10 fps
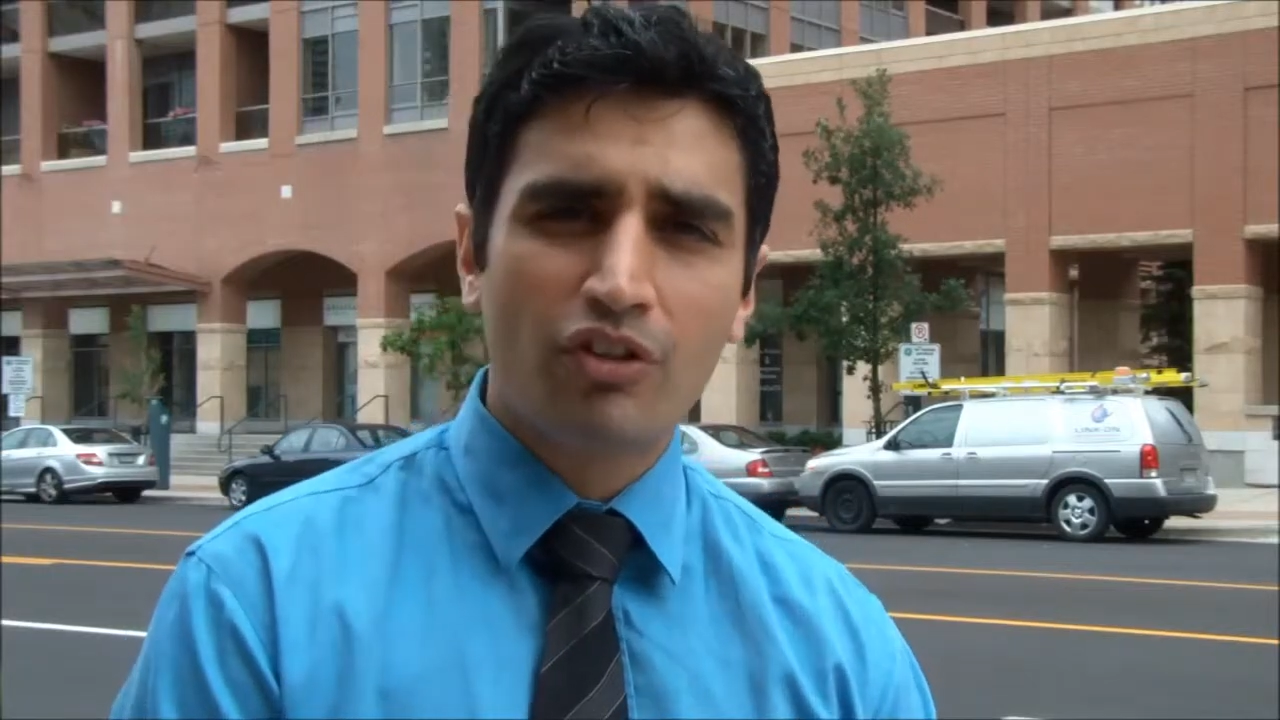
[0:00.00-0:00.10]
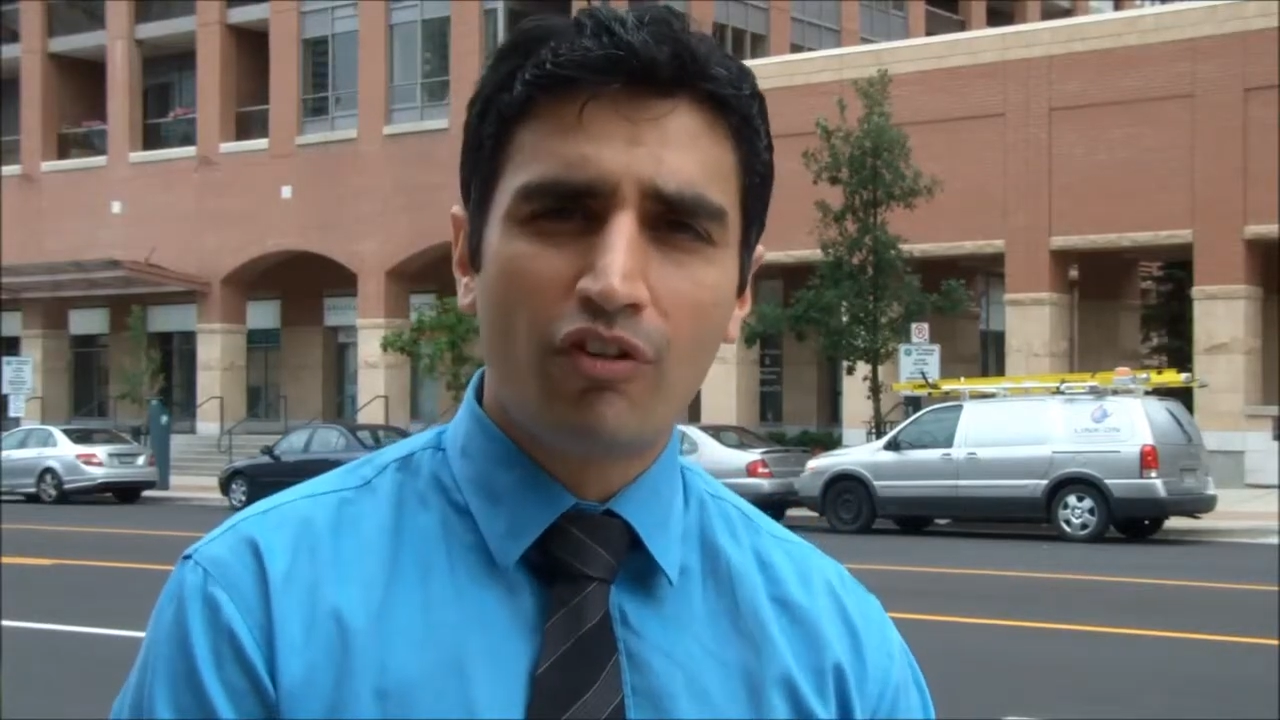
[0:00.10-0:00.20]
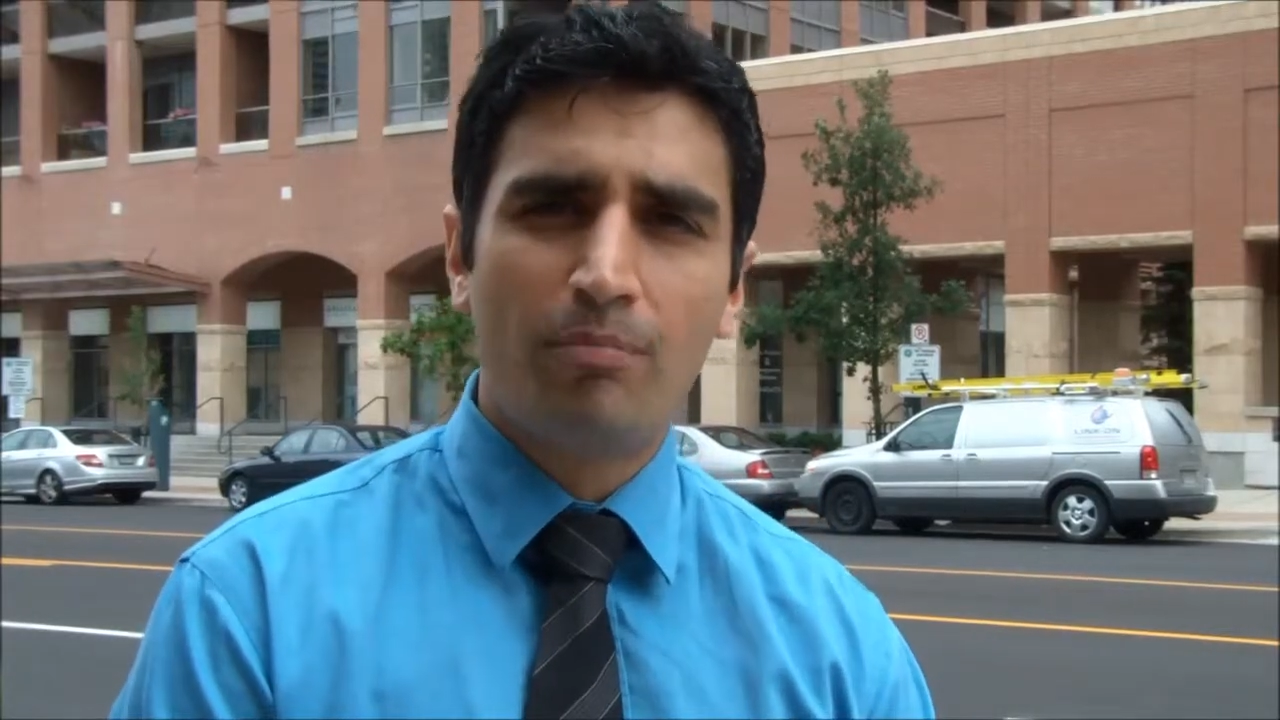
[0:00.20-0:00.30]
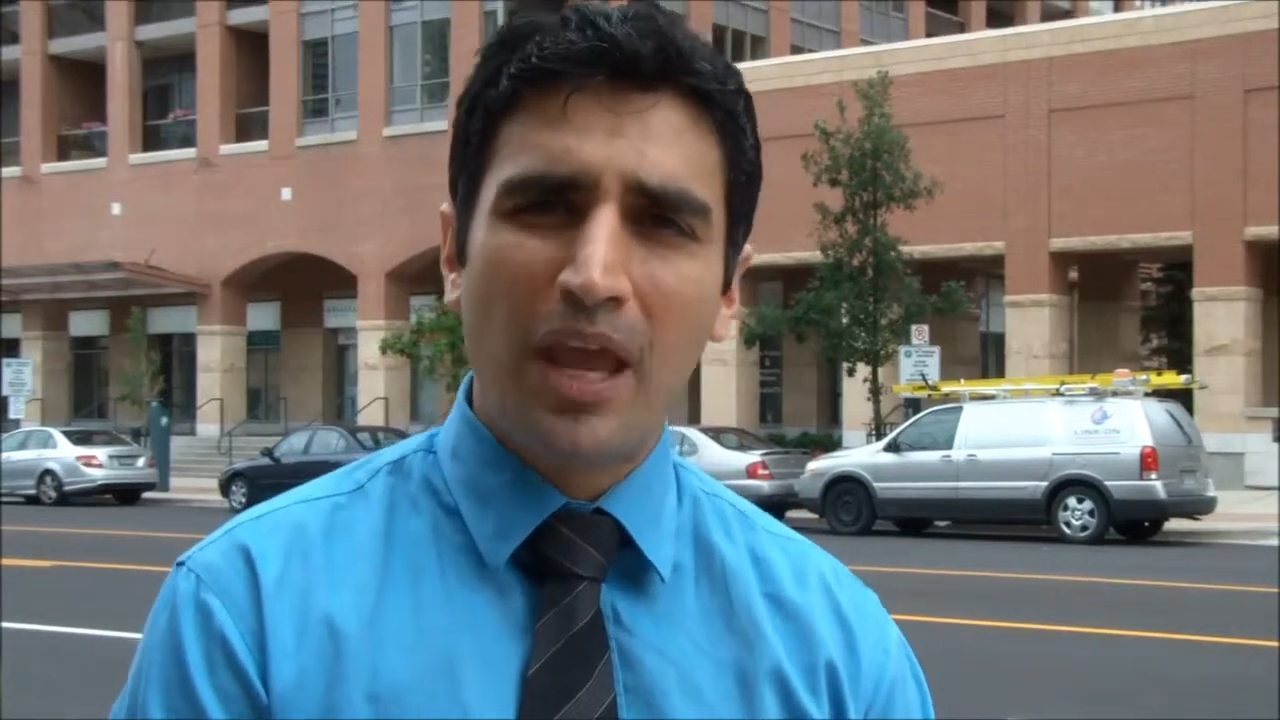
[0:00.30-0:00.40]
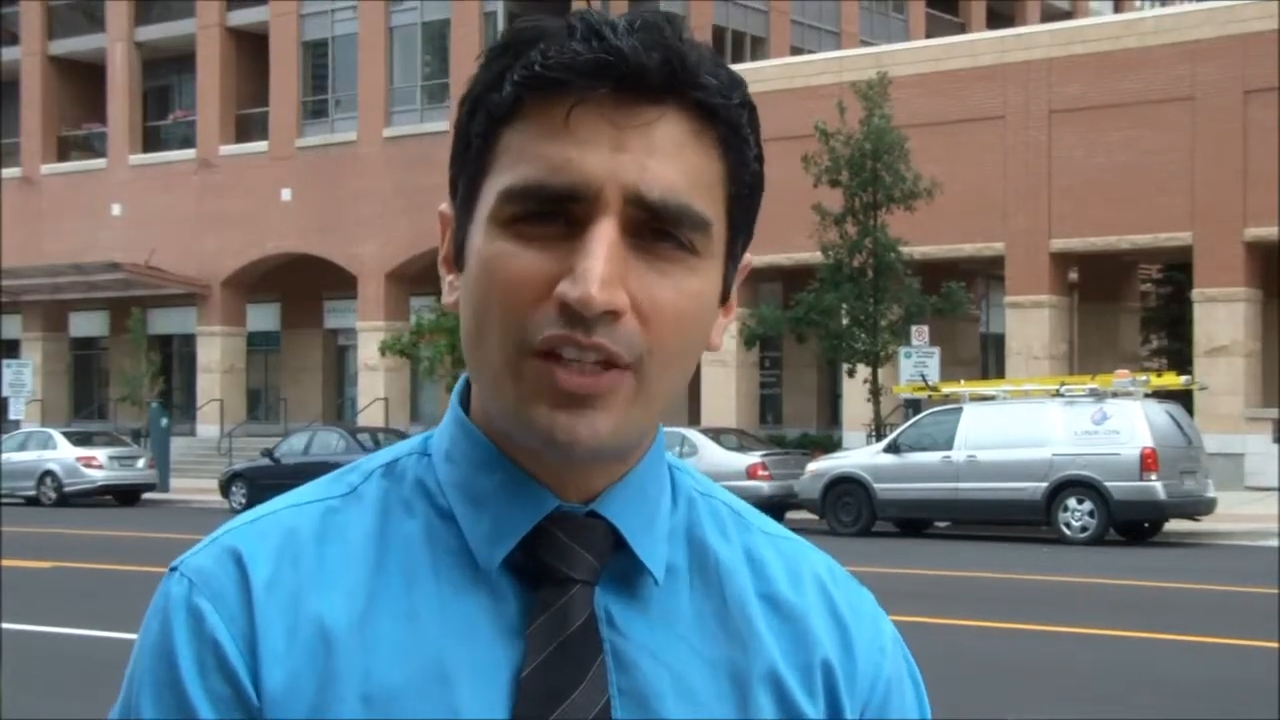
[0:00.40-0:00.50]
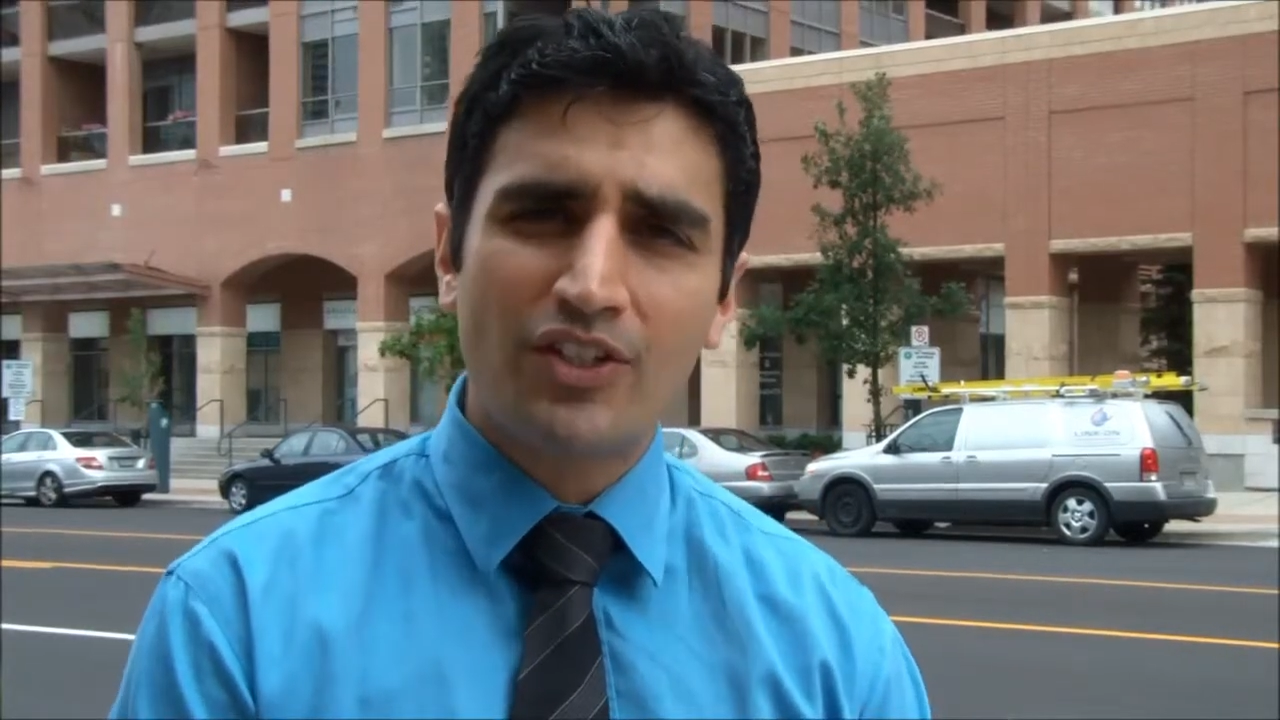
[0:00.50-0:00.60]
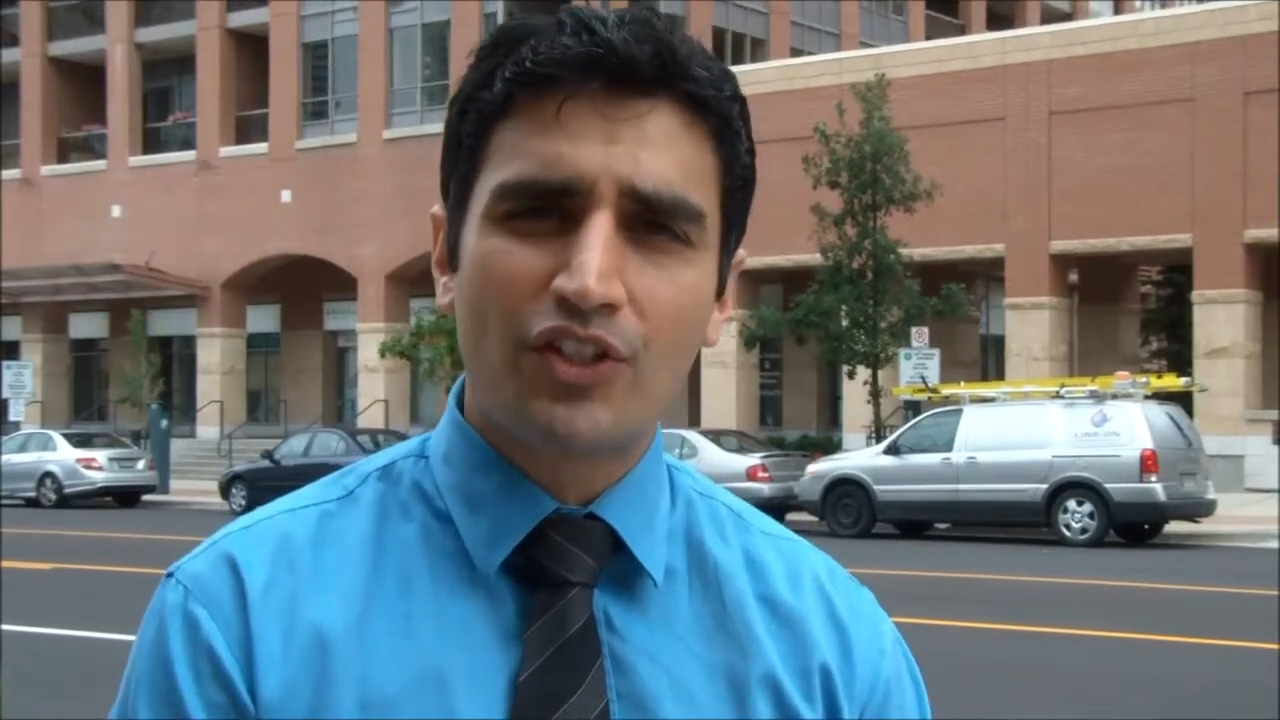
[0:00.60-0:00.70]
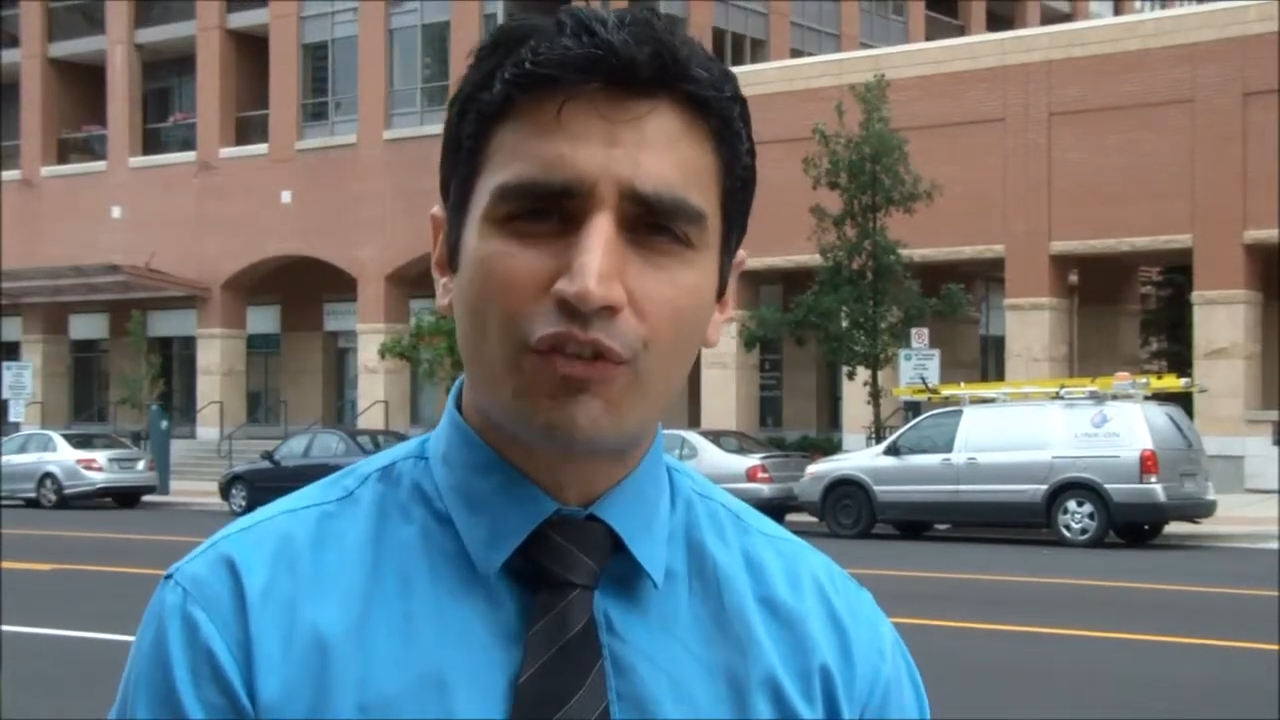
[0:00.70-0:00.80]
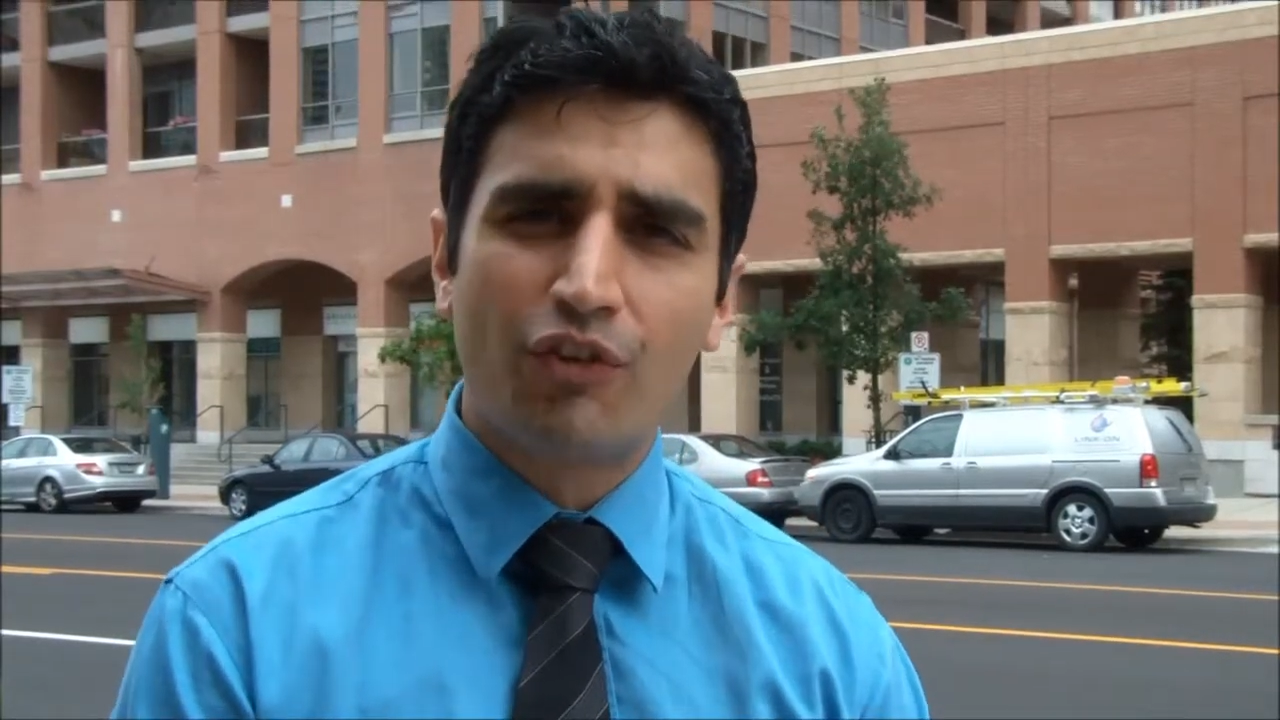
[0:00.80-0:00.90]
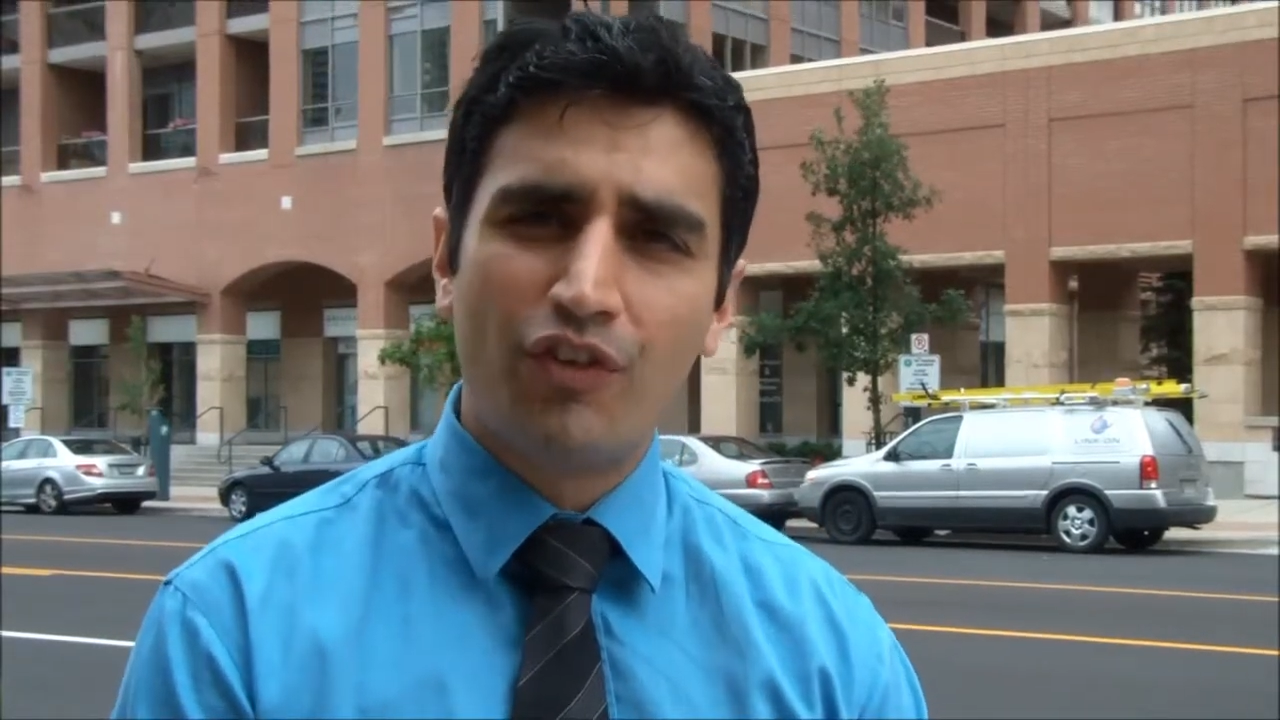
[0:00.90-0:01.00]
serve
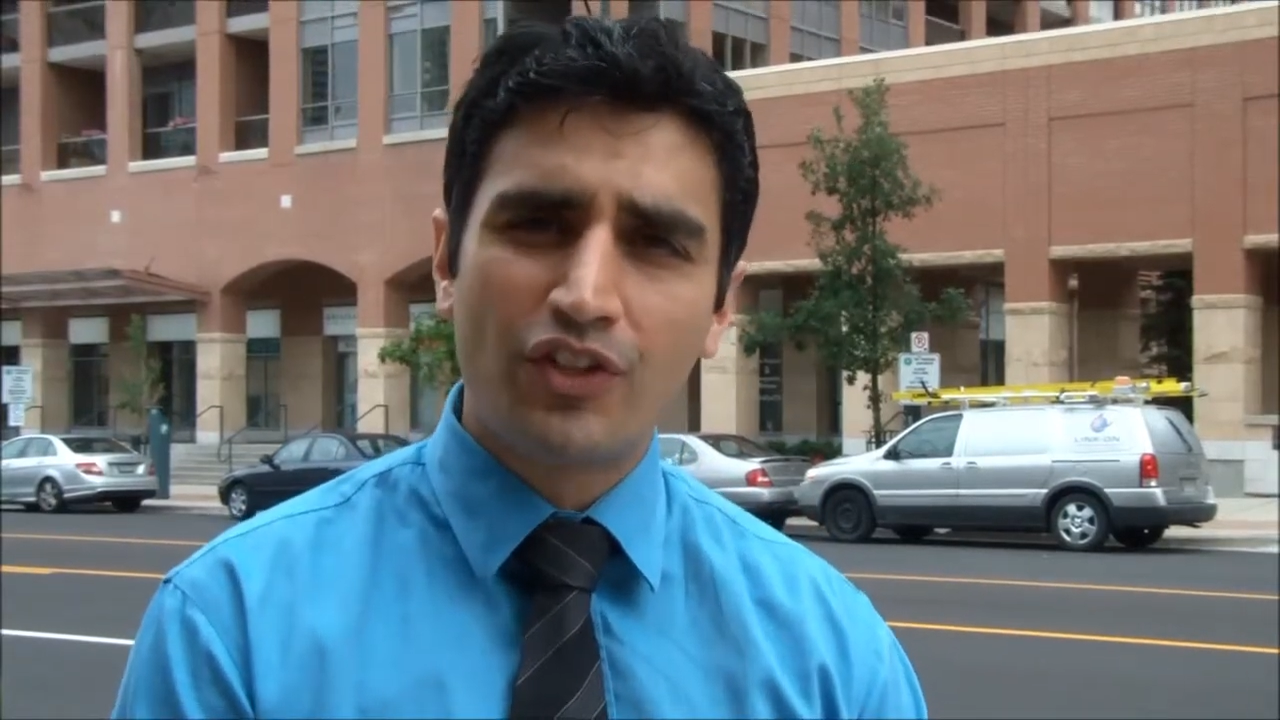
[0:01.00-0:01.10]
basis for